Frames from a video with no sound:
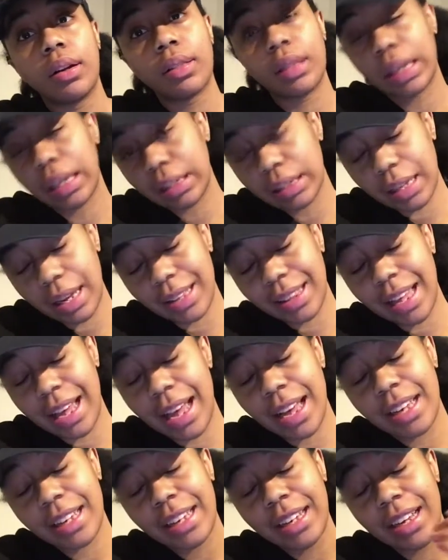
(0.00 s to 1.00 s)
things like
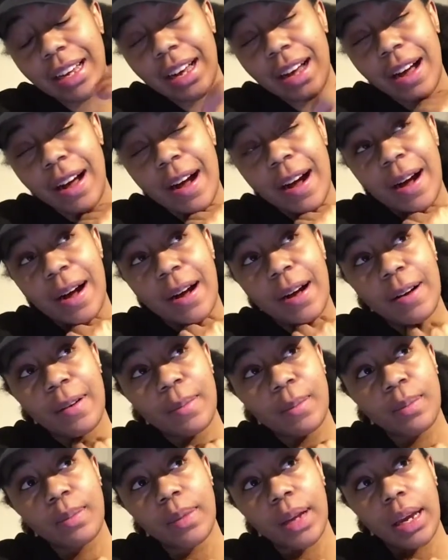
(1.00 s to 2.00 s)
that.
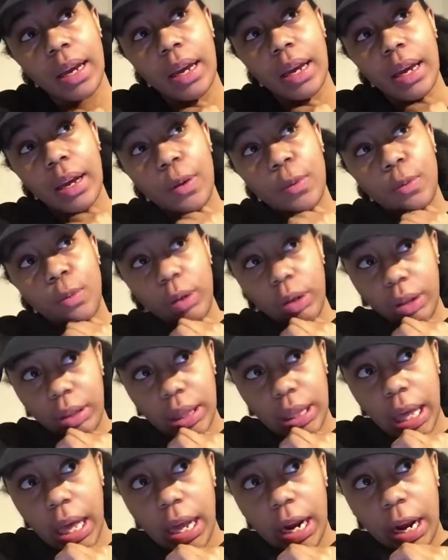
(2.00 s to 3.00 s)
And with
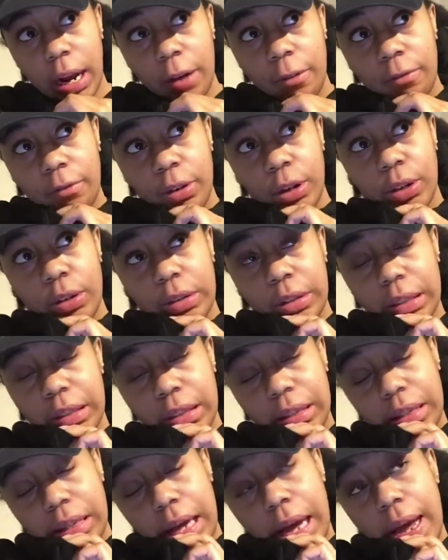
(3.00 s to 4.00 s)
that I've noticed
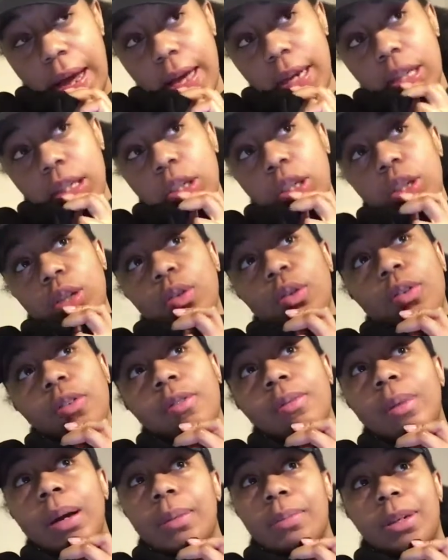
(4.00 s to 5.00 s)
that two of
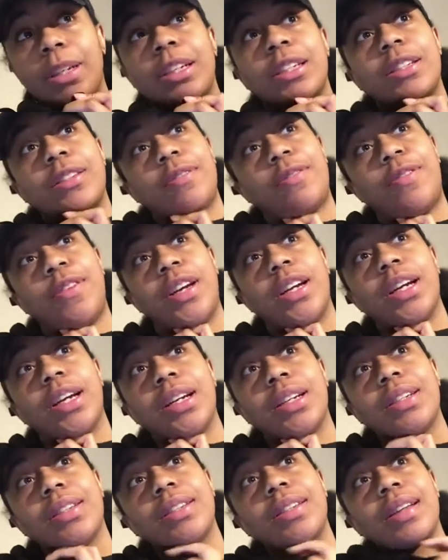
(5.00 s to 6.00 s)
my biggest
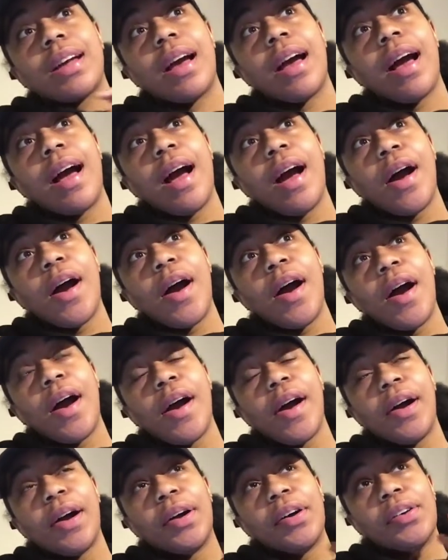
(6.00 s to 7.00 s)
fears,
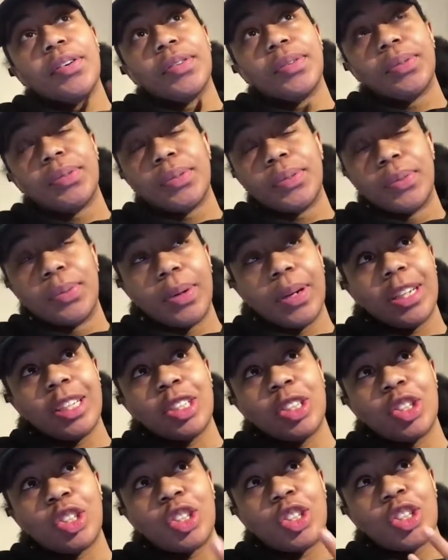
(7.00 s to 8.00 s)

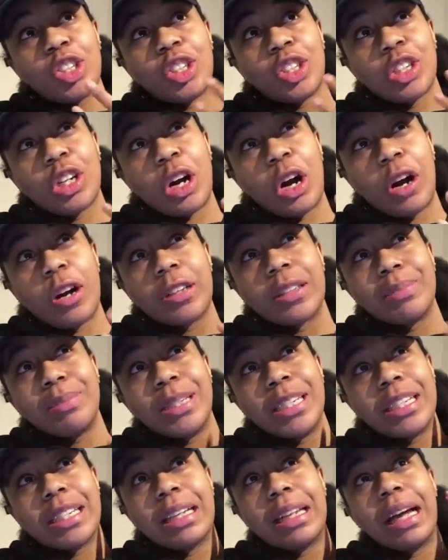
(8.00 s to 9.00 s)
which cause
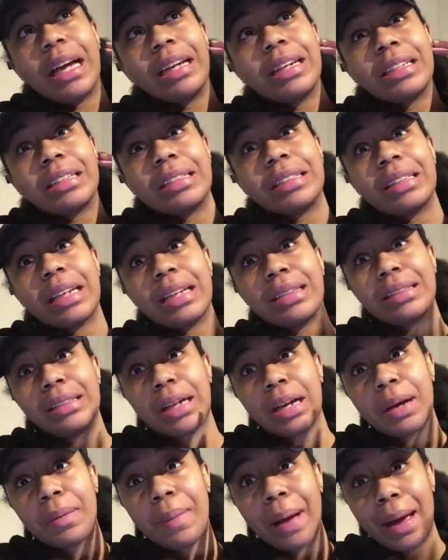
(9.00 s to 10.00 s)
me to like stay
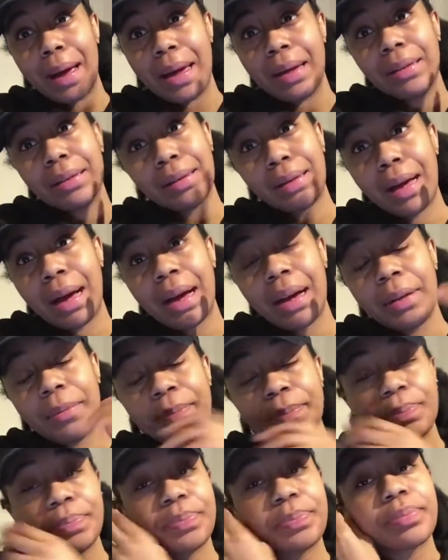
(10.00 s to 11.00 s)
stuck in my head a lot,
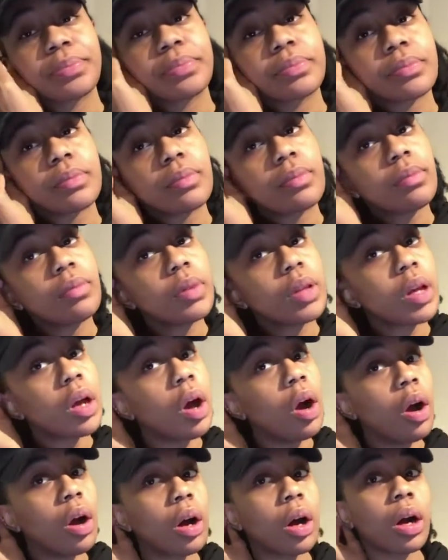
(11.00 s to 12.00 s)

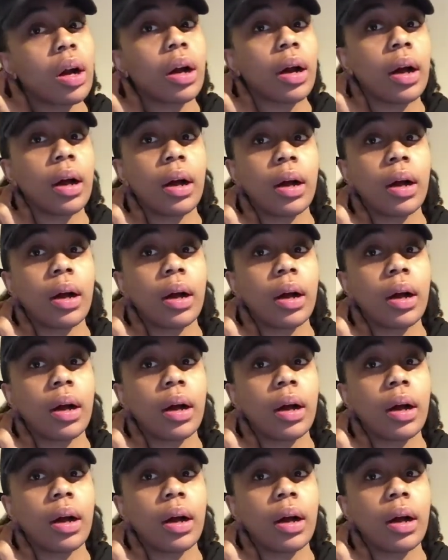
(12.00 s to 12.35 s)
are